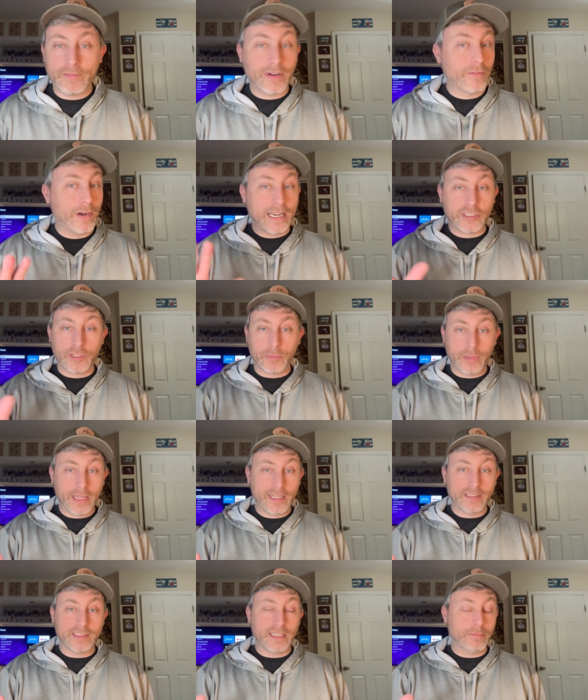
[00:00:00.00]
I've never actually
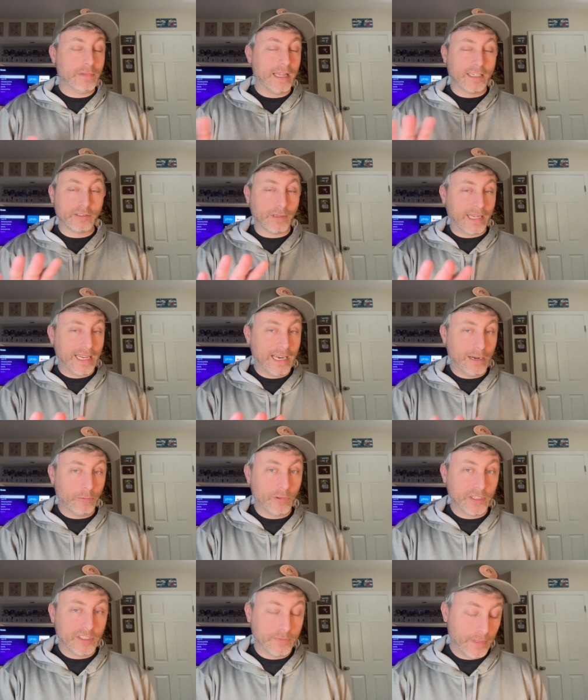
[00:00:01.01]
played a Steam Deck, so I can't
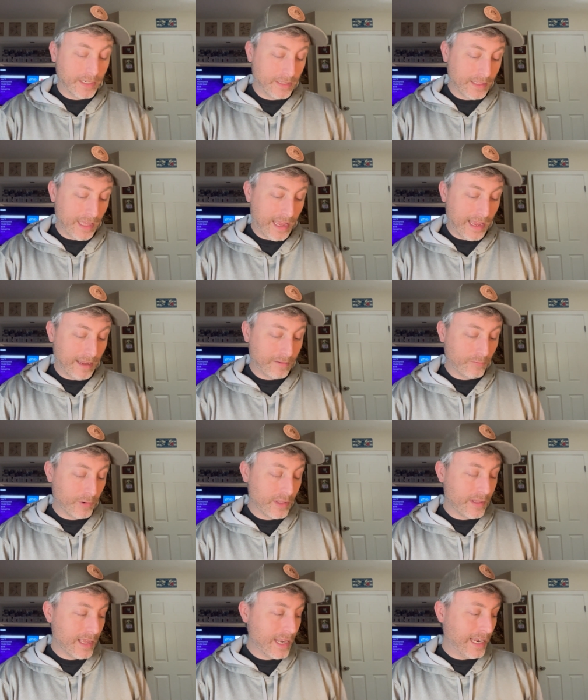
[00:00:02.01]
really speak to that
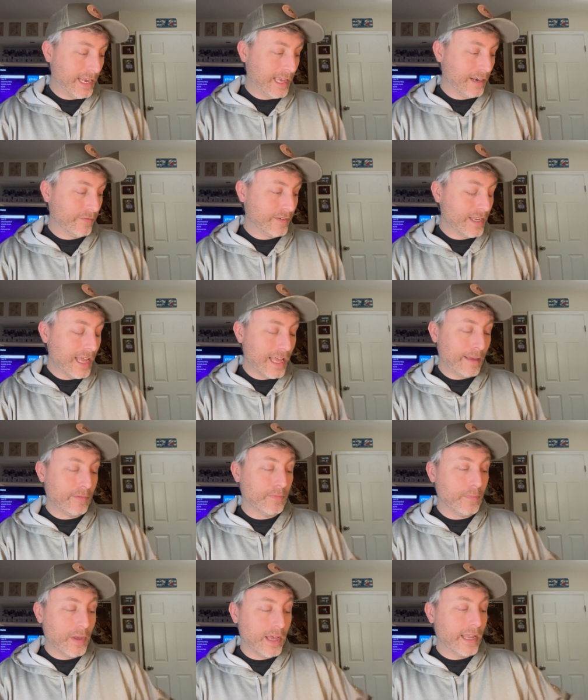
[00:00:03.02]
with any kind of
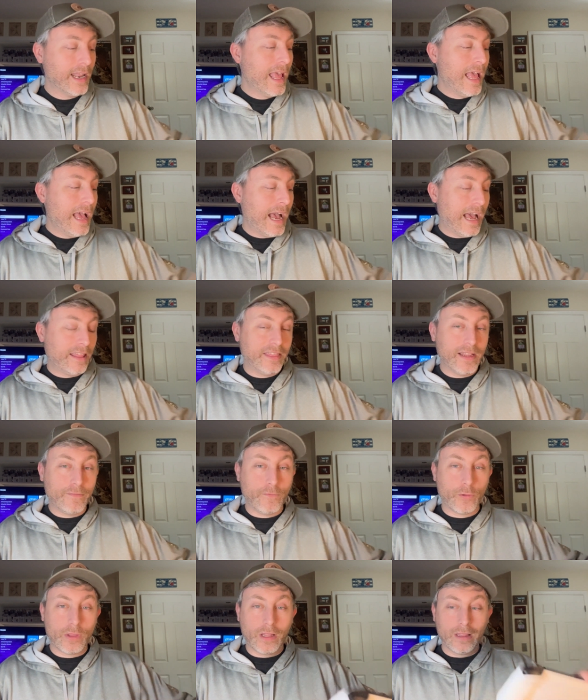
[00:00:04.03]
depth. But I think
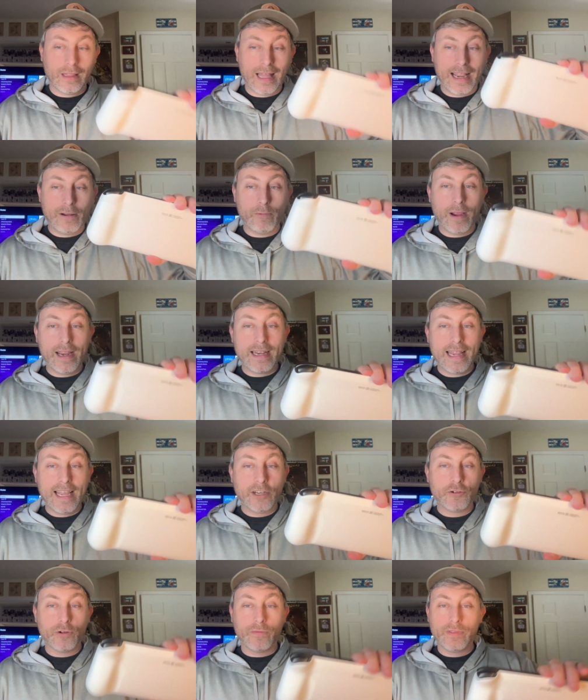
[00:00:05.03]
for the lightweight
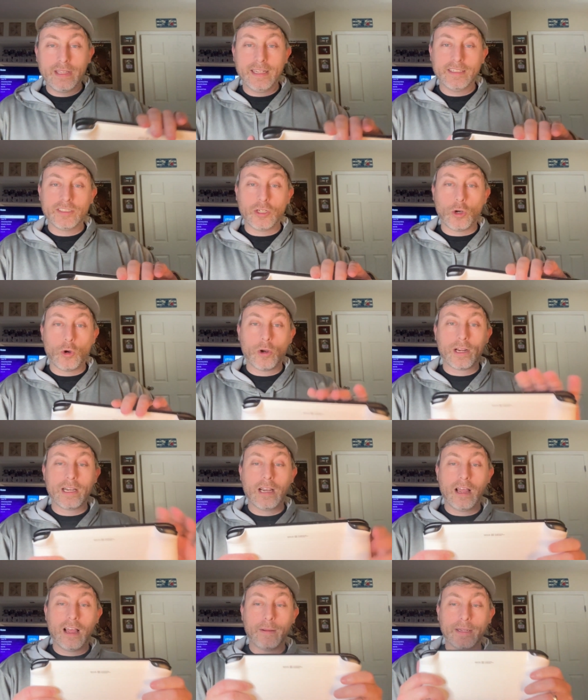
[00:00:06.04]
nature of this, the
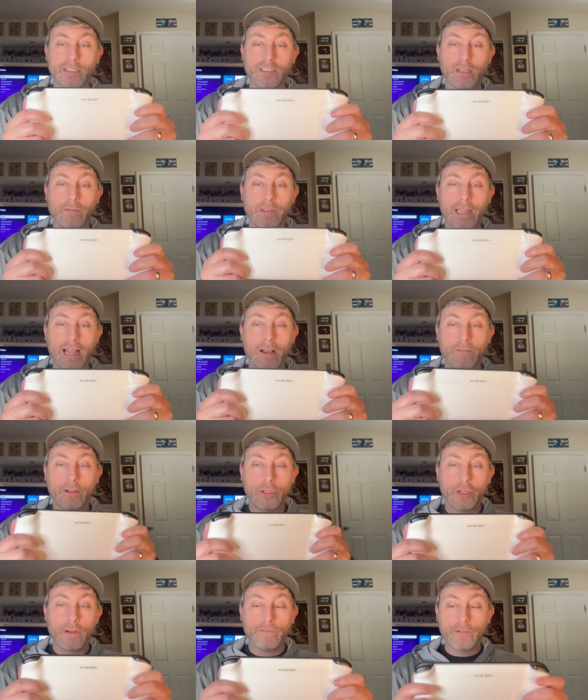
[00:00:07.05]
ergonomics of it, how
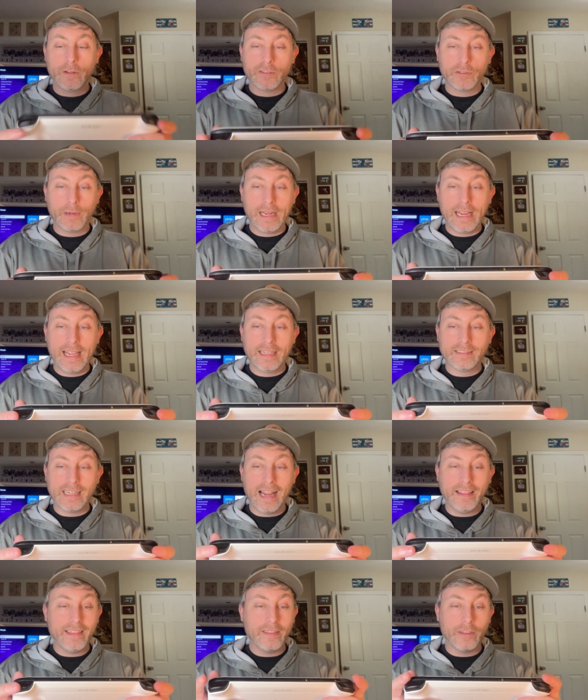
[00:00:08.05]
good it feels in your hands, and
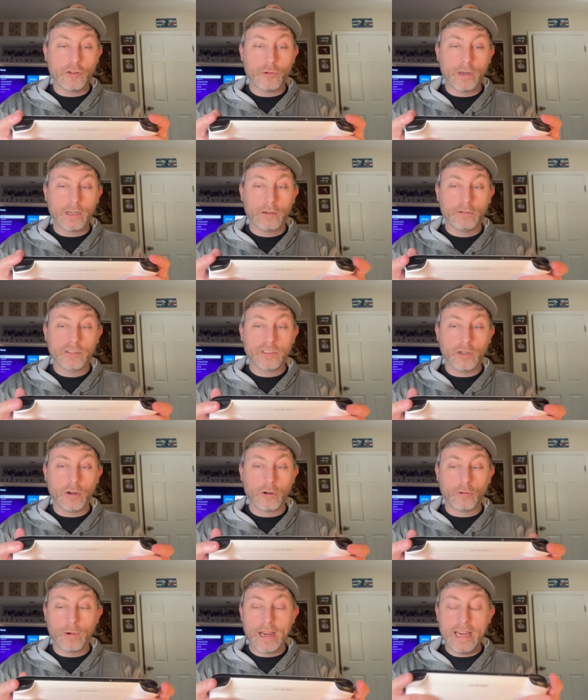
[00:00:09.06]
I think the triggers
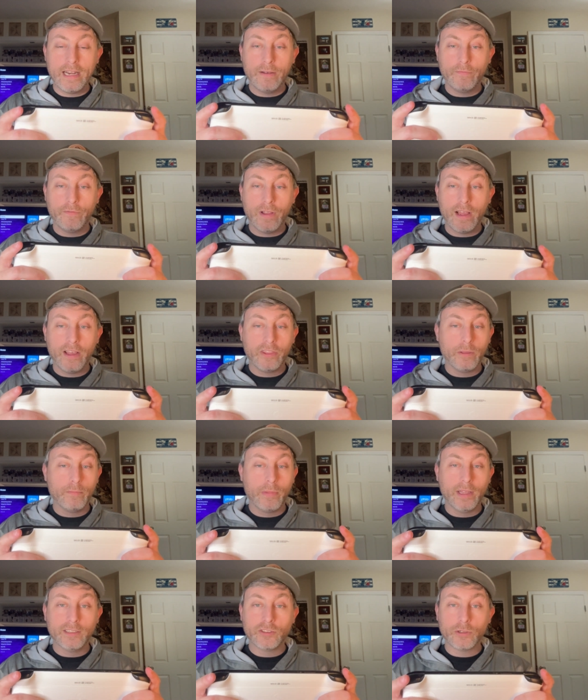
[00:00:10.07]
are great and fine. The
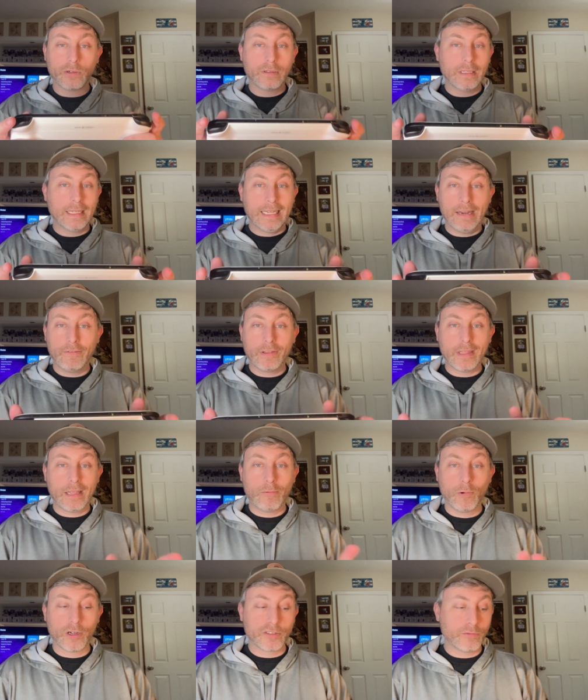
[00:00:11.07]
buttons are clicky,
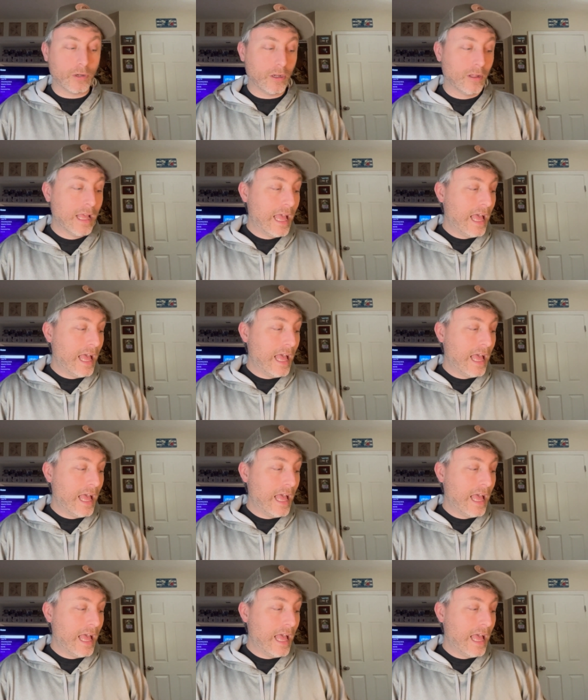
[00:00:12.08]
everything works well.